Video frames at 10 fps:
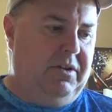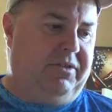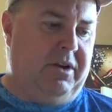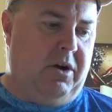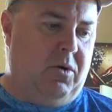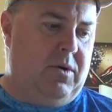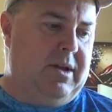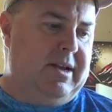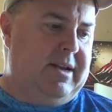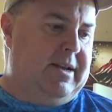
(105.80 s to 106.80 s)
So
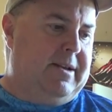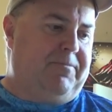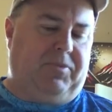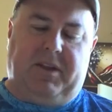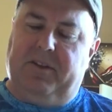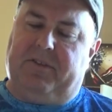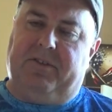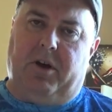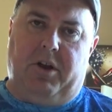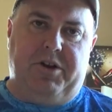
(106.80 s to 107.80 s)
this
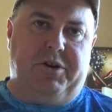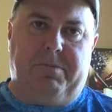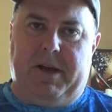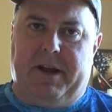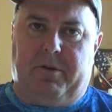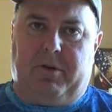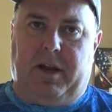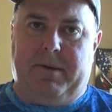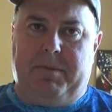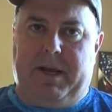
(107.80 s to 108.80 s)
is all new to me. I don't
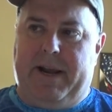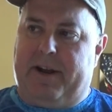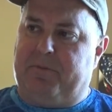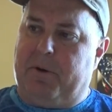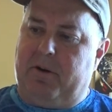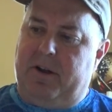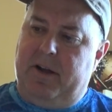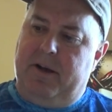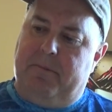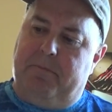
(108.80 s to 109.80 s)
claim to be an expert,
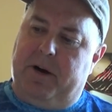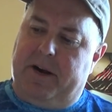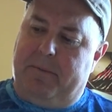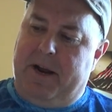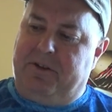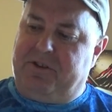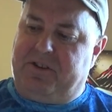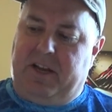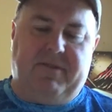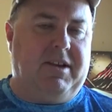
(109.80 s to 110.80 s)
but I'm
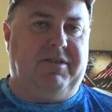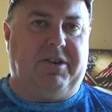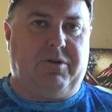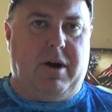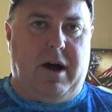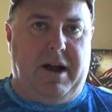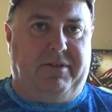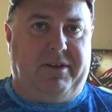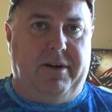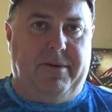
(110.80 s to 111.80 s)
anxious to give these a try.
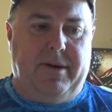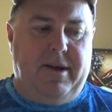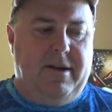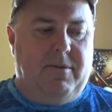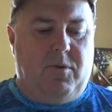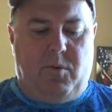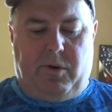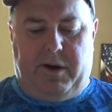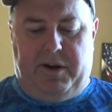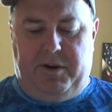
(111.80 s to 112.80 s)
So what
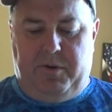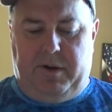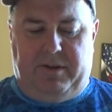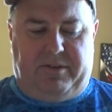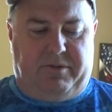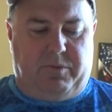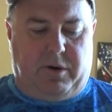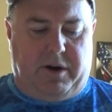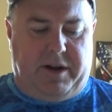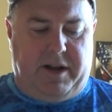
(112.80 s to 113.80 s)
we're going to do is, is
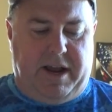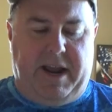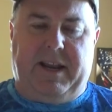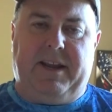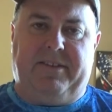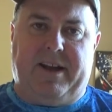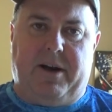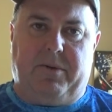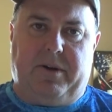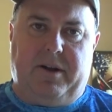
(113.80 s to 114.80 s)
we're going to hang these
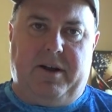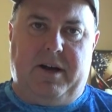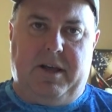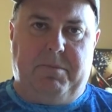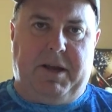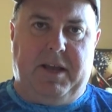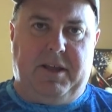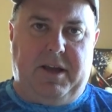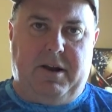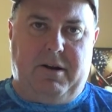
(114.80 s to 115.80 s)
out uh, at the
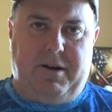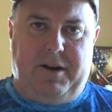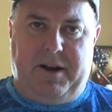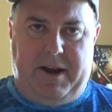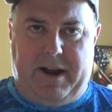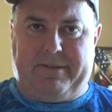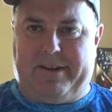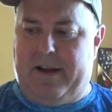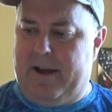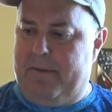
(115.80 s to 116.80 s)
beginning of the year, and then the
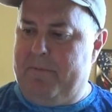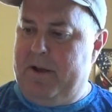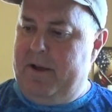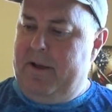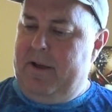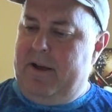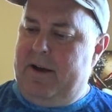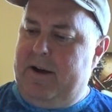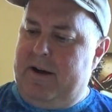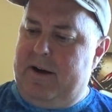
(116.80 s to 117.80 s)
next time,
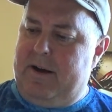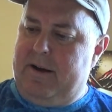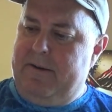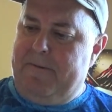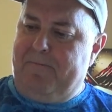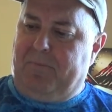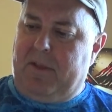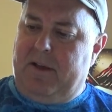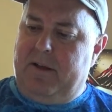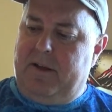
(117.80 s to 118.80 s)
uh,
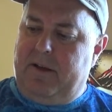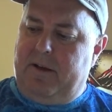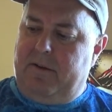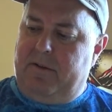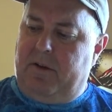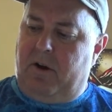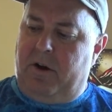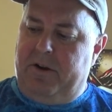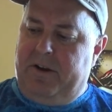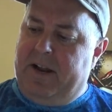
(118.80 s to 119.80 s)

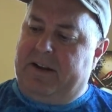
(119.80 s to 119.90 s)
on